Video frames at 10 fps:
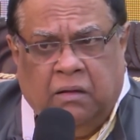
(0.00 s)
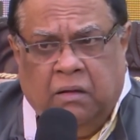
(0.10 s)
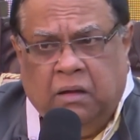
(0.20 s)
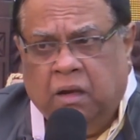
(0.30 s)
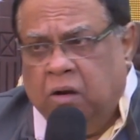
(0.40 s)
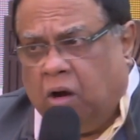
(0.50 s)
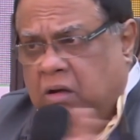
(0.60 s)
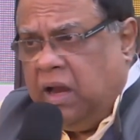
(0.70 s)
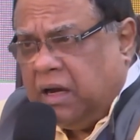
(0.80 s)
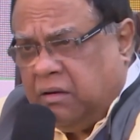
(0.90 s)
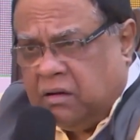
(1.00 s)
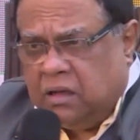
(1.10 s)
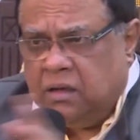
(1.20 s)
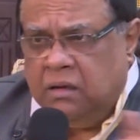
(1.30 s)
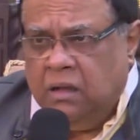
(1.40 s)
not lateral,
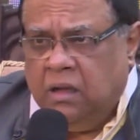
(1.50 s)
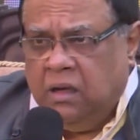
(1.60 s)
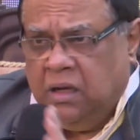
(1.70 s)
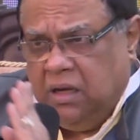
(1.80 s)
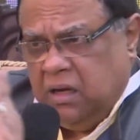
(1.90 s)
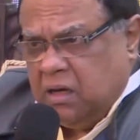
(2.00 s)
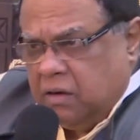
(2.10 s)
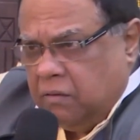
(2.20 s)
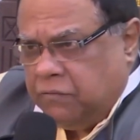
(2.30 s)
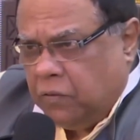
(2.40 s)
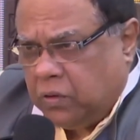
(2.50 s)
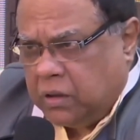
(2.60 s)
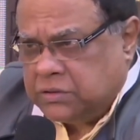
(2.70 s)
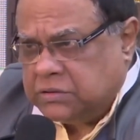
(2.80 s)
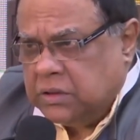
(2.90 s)
linear,
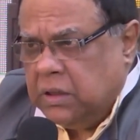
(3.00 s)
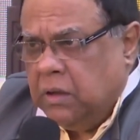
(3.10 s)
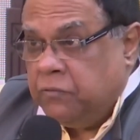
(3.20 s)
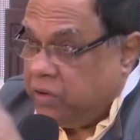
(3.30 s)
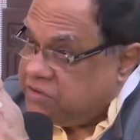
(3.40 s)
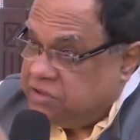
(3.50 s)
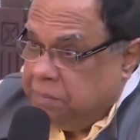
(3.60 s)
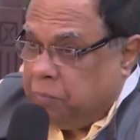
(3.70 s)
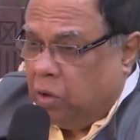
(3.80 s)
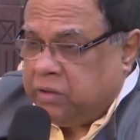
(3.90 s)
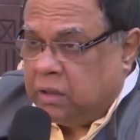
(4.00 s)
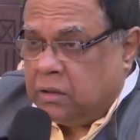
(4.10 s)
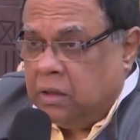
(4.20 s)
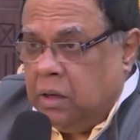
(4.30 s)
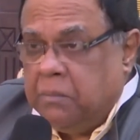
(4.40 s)
focus. Focus is important,
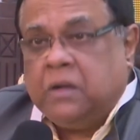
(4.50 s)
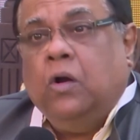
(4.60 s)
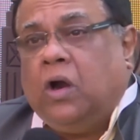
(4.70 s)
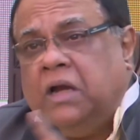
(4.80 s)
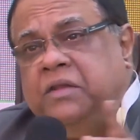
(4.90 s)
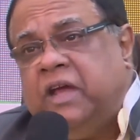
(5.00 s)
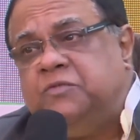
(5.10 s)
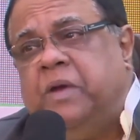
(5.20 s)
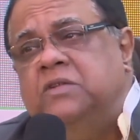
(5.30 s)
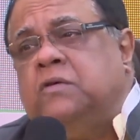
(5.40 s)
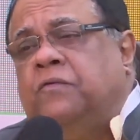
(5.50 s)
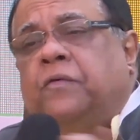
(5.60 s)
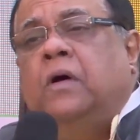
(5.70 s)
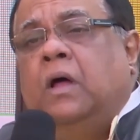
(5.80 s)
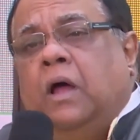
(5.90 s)
but not at the expense of
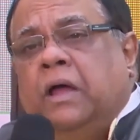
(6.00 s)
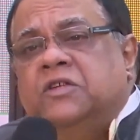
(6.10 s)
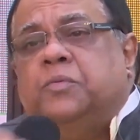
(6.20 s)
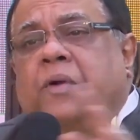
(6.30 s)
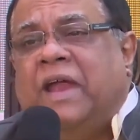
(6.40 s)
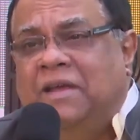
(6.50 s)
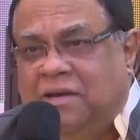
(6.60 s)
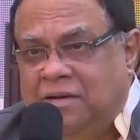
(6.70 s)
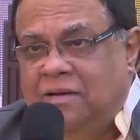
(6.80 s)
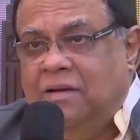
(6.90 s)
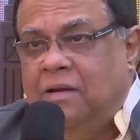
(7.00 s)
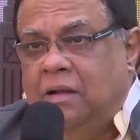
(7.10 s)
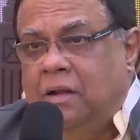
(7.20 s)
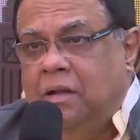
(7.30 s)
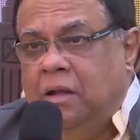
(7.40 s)
spread.
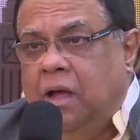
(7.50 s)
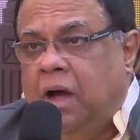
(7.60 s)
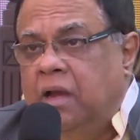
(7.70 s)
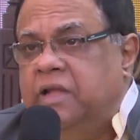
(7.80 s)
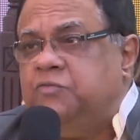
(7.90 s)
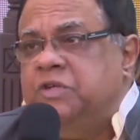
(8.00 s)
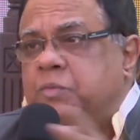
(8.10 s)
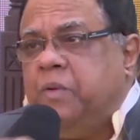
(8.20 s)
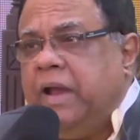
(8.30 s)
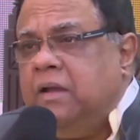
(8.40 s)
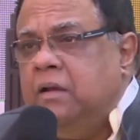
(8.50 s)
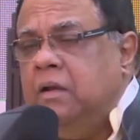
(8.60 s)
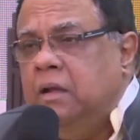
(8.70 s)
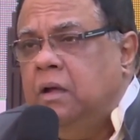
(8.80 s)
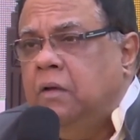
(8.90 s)
Unless we spread,
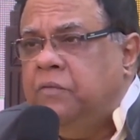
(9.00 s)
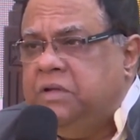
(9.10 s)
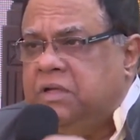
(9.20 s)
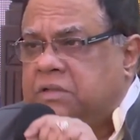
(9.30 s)
we just,